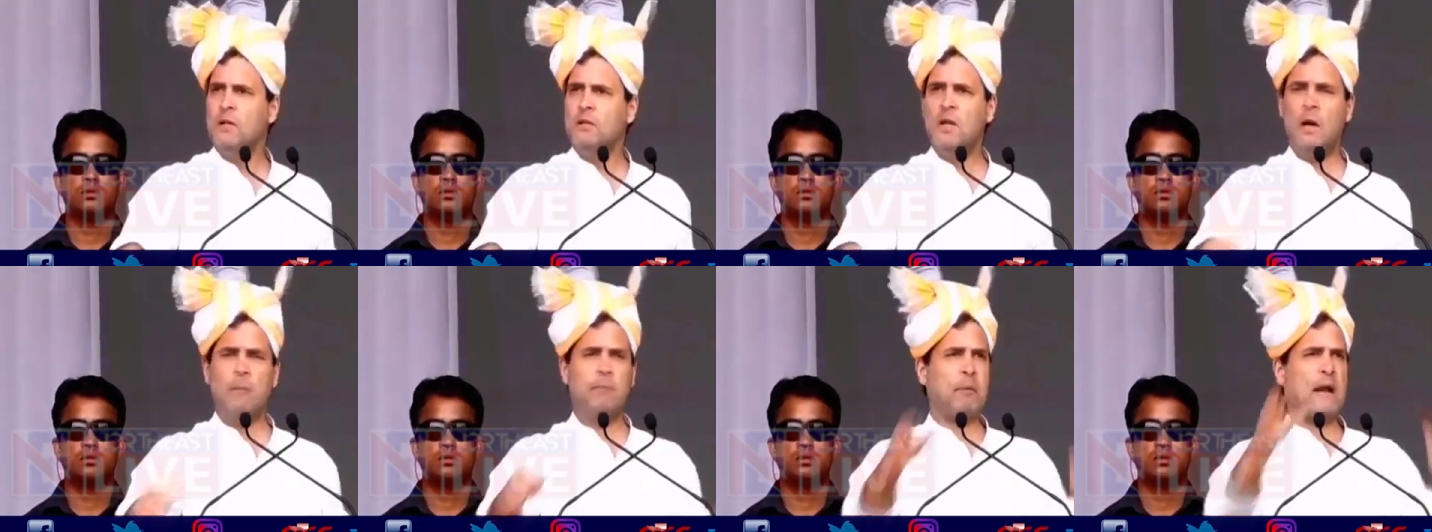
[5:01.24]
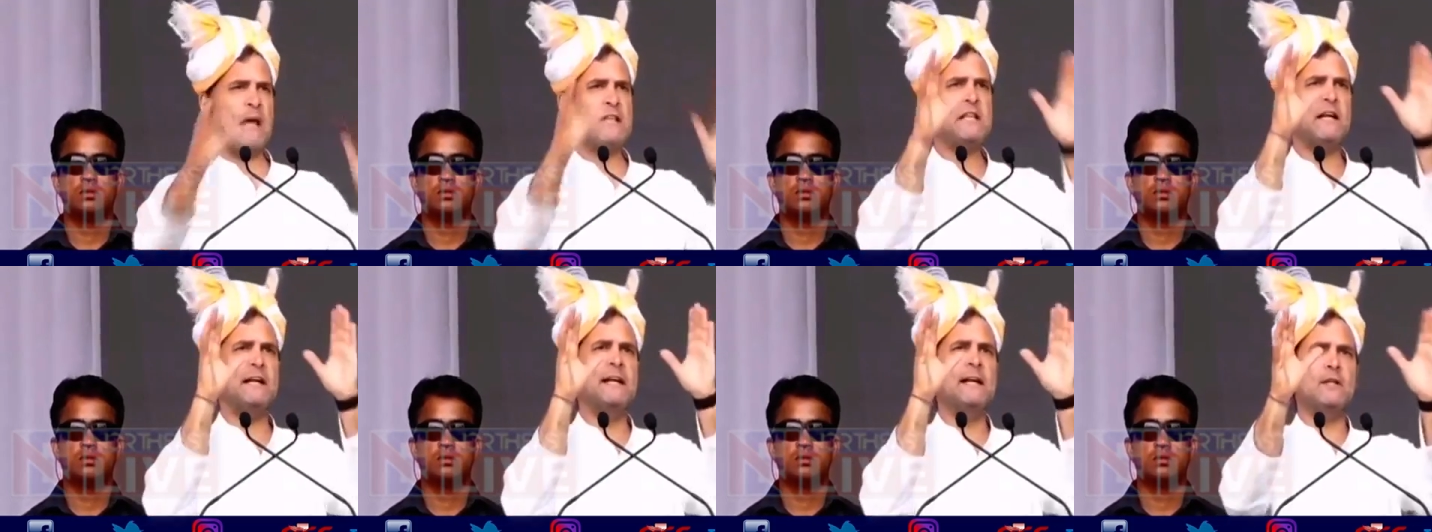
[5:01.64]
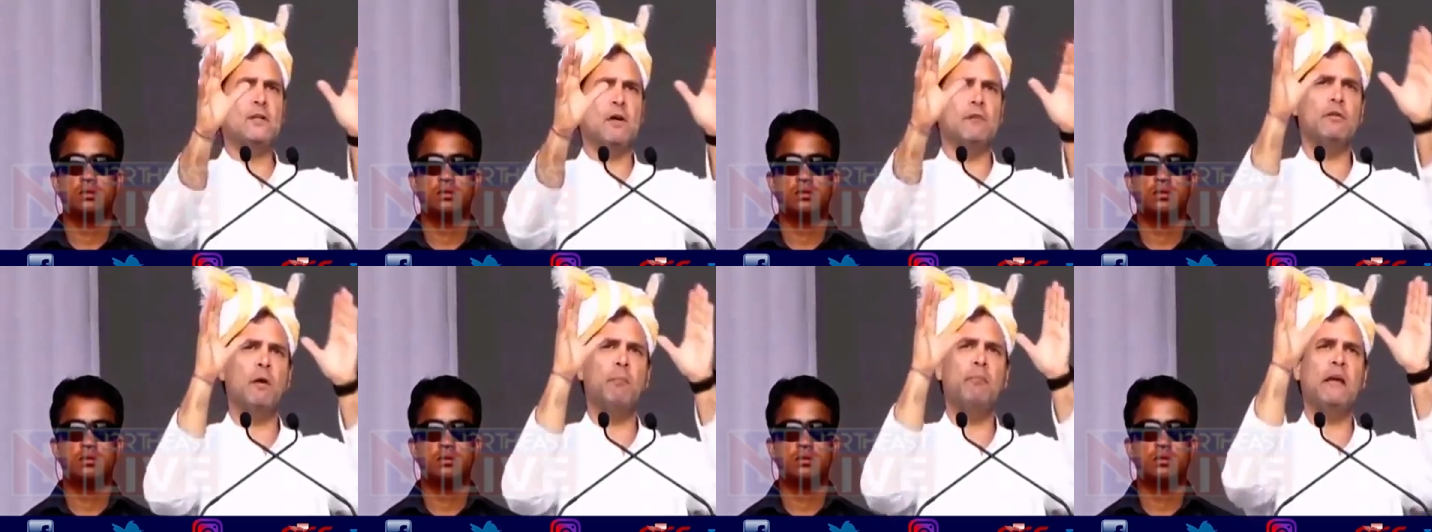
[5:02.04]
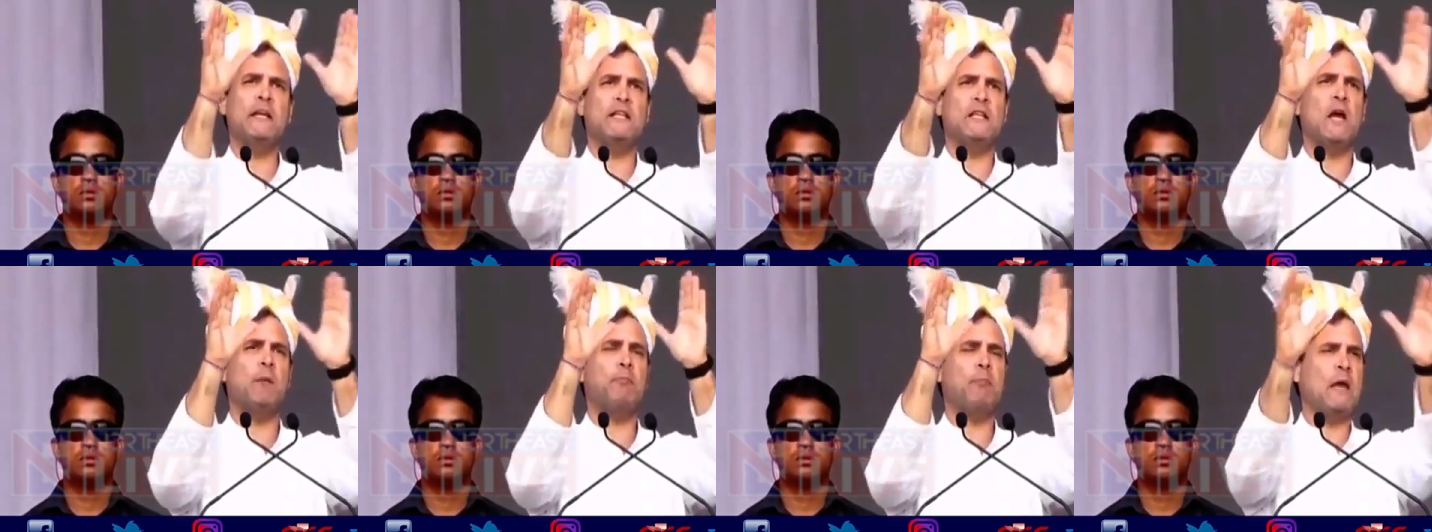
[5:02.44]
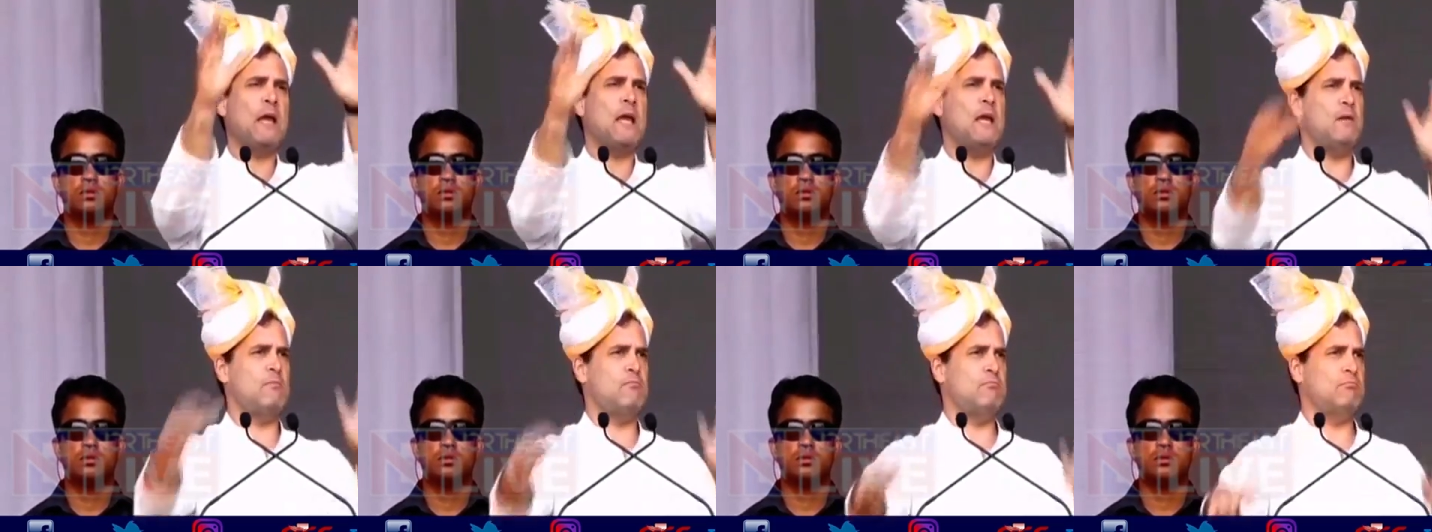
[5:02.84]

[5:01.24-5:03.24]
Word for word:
Speaker 1: The president of the BJP,